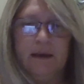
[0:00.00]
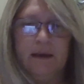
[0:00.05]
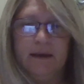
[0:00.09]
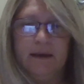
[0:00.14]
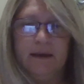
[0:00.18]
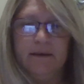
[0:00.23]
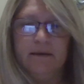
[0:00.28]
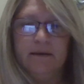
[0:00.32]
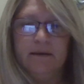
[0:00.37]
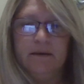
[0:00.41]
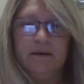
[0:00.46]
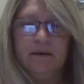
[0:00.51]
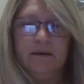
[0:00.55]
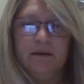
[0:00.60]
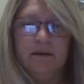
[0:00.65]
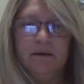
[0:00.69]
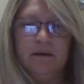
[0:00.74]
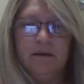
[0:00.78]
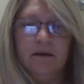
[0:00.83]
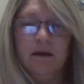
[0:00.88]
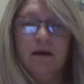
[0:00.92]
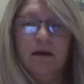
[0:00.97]
And
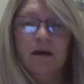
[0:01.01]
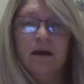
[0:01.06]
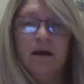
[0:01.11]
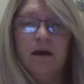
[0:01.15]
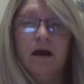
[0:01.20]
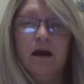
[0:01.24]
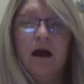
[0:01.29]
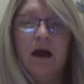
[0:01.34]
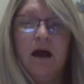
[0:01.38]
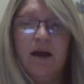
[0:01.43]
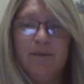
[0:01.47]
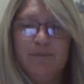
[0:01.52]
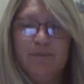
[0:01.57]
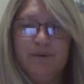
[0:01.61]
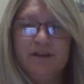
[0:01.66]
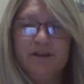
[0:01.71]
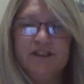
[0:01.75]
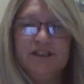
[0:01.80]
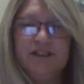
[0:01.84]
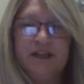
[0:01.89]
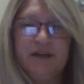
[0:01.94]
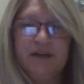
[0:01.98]
I
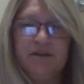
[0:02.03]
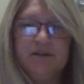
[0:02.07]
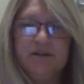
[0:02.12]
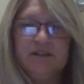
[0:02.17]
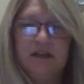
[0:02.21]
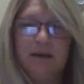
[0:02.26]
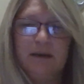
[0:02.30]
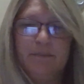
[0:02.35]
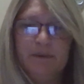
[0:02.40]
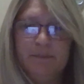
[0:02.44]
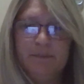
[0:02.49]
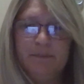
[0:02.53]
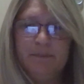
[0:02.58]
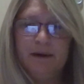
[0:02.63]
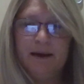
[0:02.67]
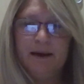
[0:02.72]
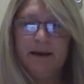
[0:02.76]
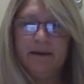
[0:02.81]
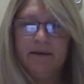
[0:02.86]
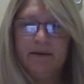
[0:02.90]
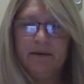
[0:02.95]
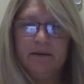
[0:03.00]
appreciate you stopping
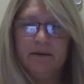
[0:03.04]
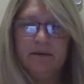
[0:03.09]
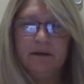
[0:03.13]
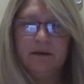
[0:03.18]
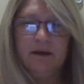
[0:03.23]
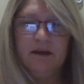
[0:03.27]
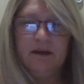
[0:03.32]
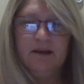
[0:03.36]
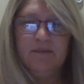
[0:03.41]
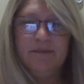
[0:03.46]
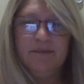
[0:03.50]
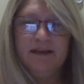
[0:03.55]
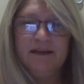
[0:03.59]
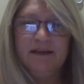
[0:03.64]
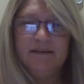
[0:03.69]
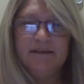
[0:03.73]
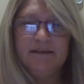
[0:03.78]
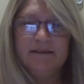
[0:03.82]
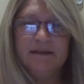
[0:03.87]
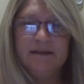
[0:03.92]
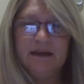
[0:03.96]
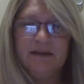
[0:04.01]
by
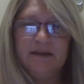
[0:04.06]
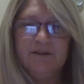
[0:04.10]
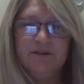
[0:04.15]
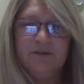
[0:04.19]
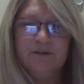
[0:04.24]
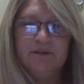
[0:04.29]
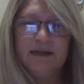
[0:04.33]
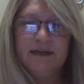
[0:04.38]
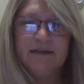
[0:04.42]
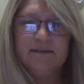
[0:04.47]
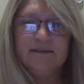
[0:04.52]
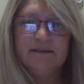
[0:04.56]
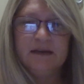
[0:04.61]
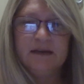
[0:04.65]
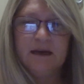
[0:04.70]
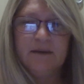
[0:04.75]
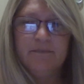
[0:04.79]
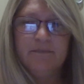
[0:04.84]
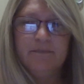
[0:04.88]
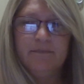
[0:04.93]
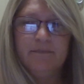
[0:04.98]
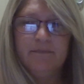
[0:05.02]
peace. Until next
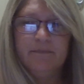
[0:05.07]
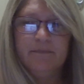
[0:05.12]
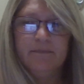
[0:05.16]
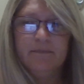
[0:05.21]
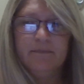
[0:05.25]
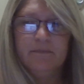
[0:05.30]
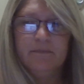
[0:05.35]
time.